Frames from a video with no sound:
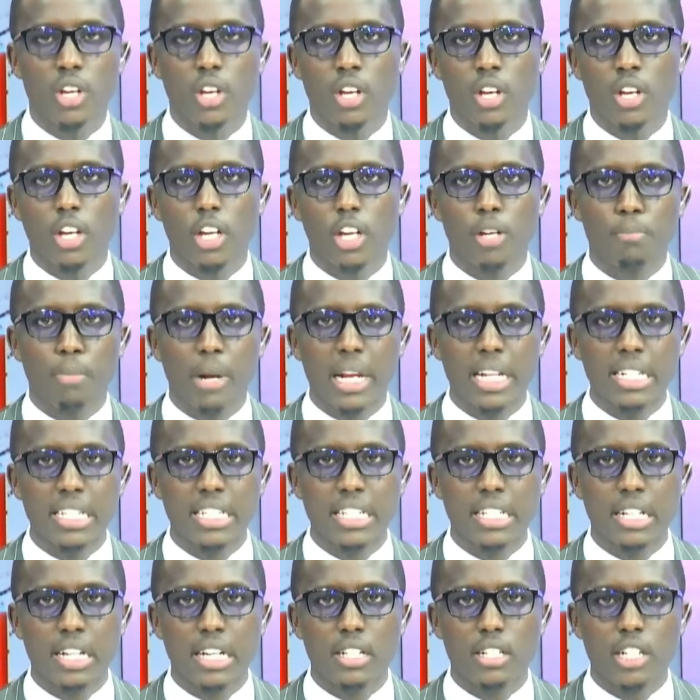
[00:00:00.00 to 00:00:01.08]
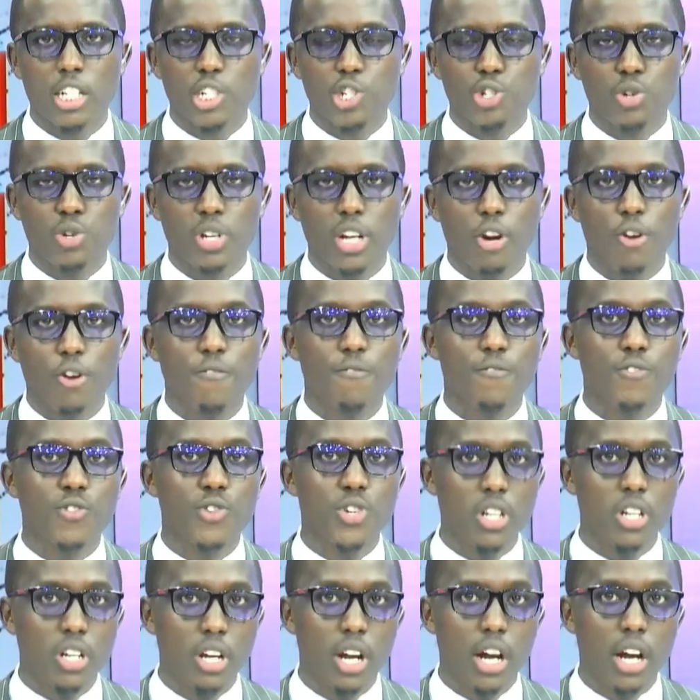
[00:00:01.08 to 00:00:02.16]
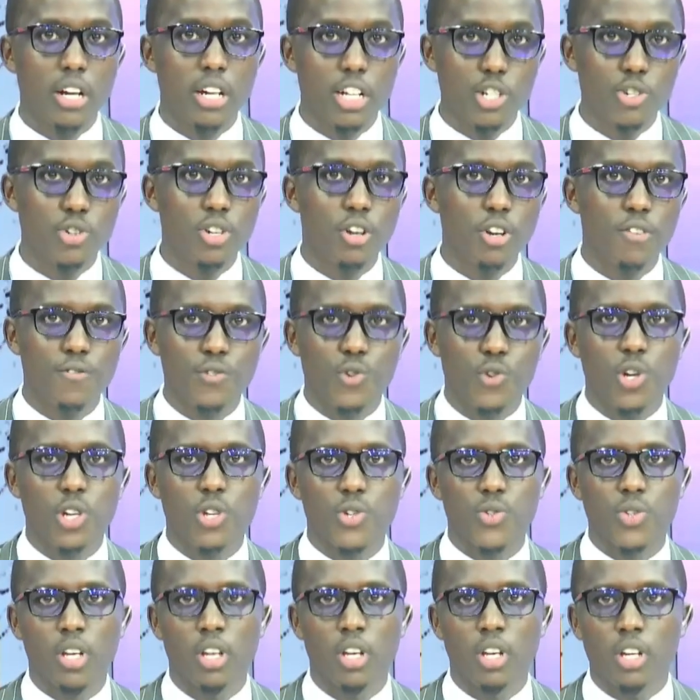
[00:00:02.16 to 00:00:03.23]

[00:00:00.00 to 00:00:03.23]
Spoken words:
in planting and nurturing of trees